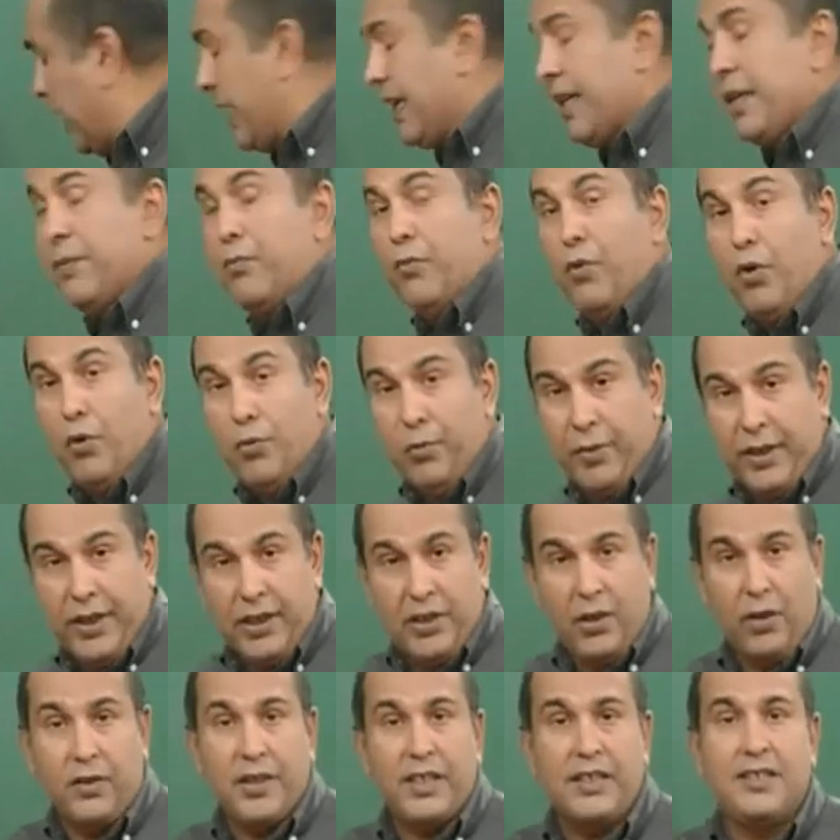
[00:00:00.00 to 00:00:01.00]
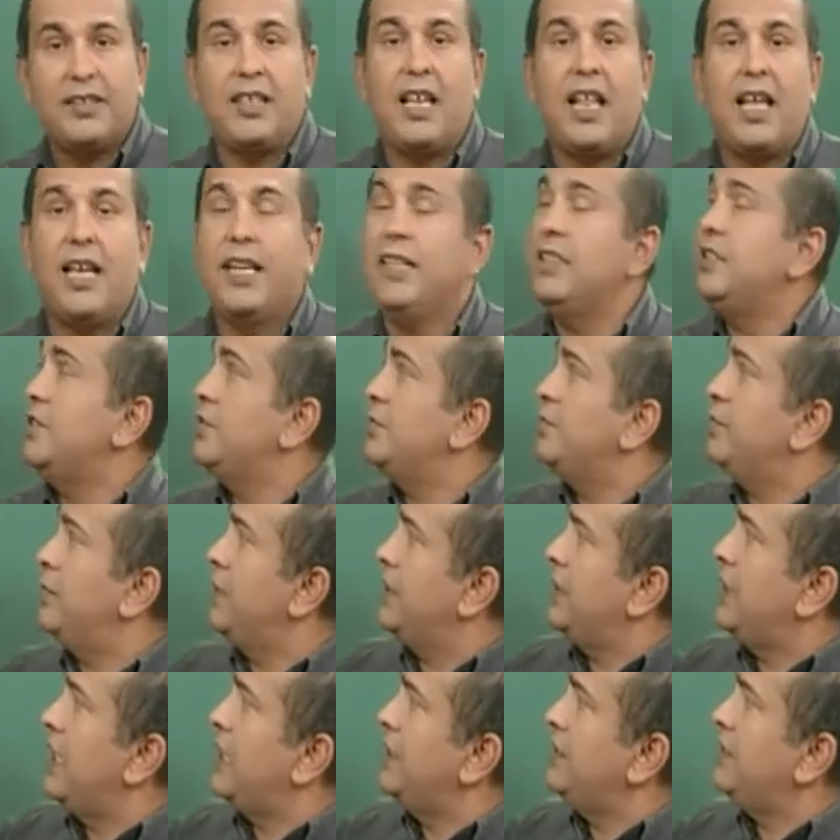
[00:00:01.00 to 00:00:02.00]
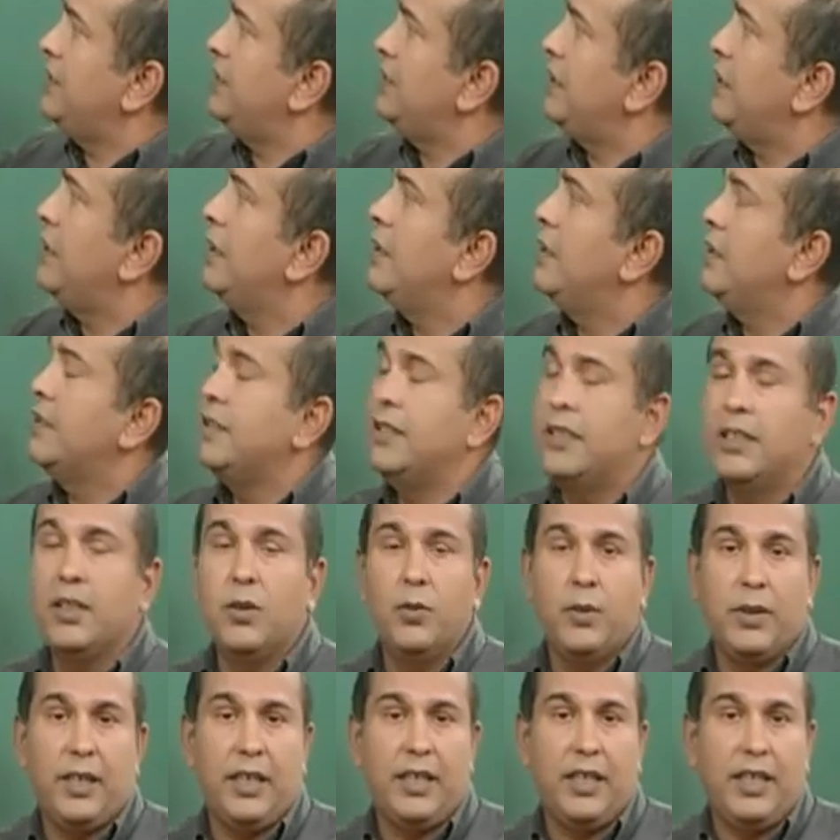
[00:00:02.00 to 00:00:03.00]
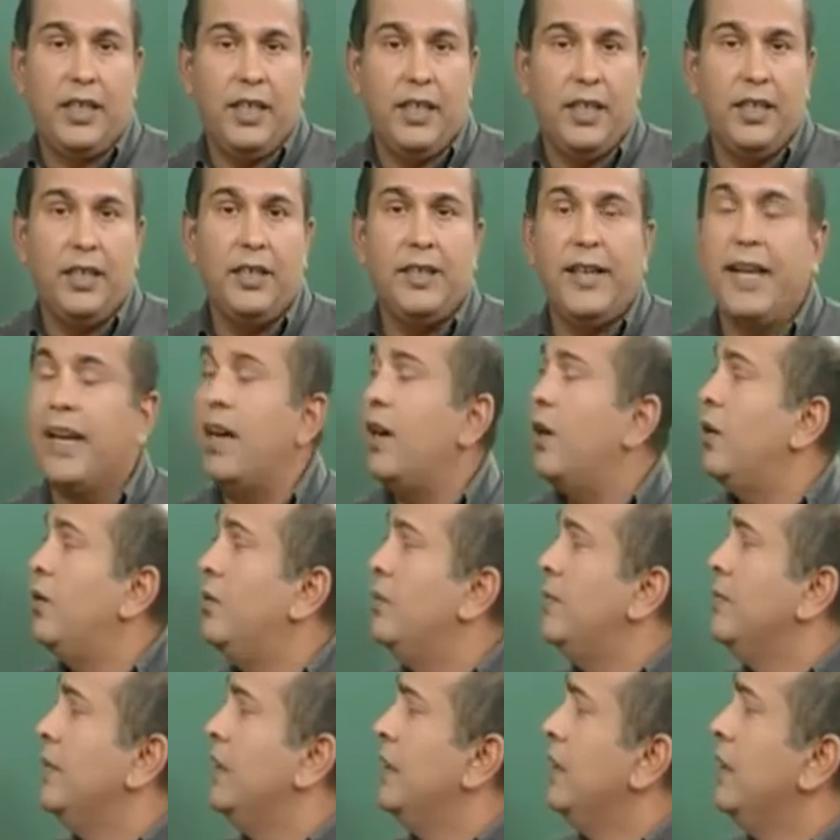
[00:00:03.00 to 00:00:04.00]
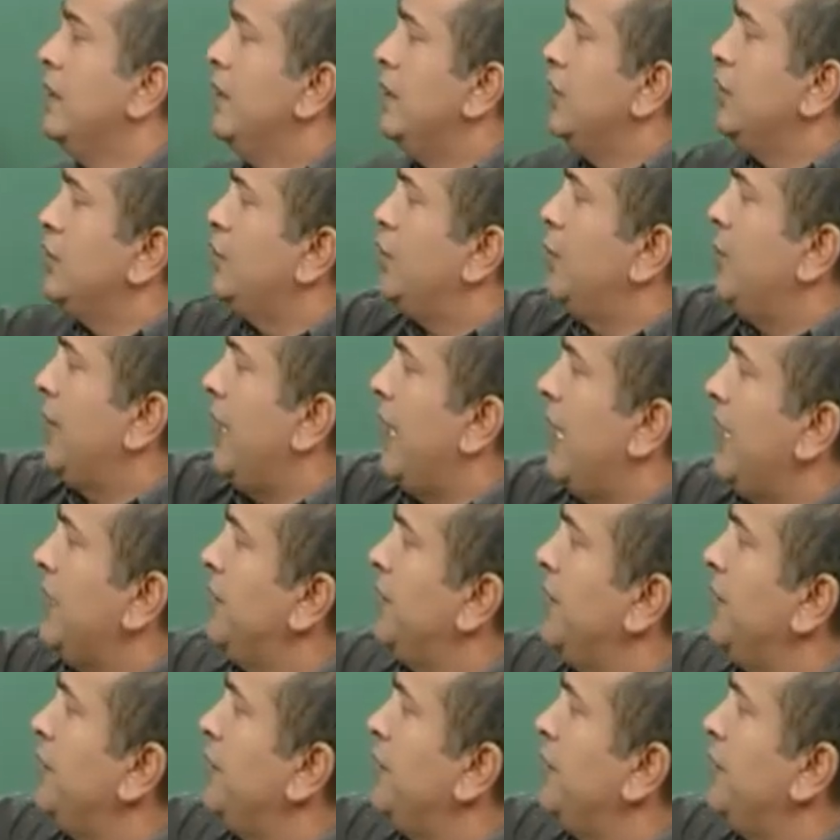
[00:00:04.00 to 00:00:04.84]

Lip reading: in a moment on the slides, but let's deal with it here now. So we enter